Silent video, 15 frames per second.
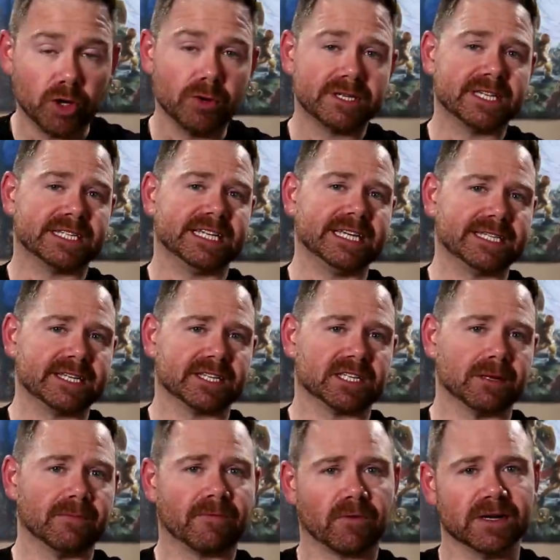new disease
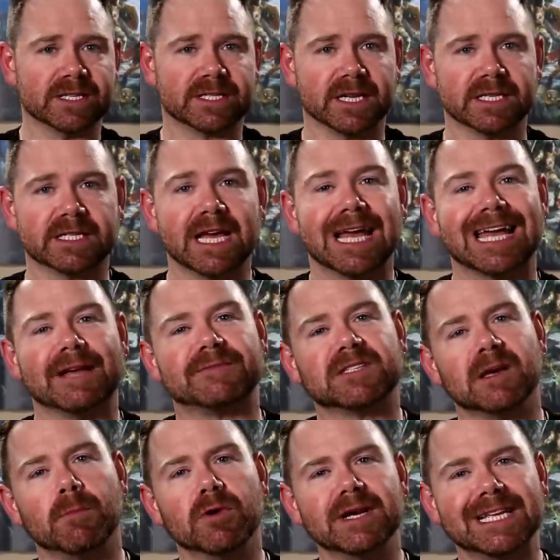system, for instance, if
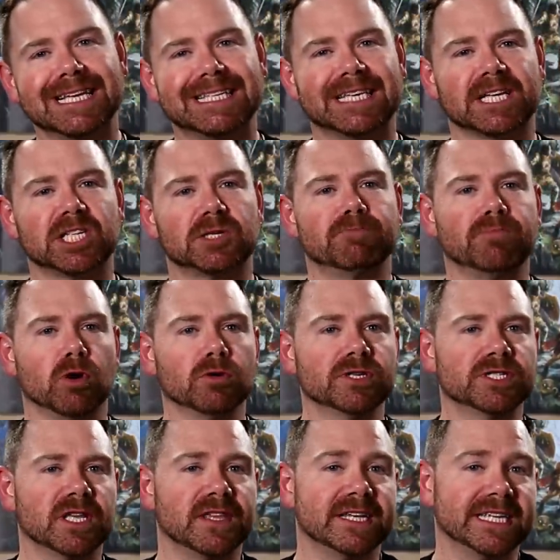someone is
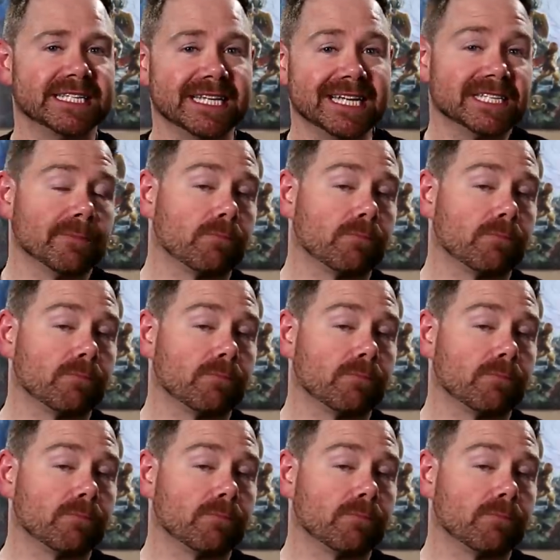exposed to the disease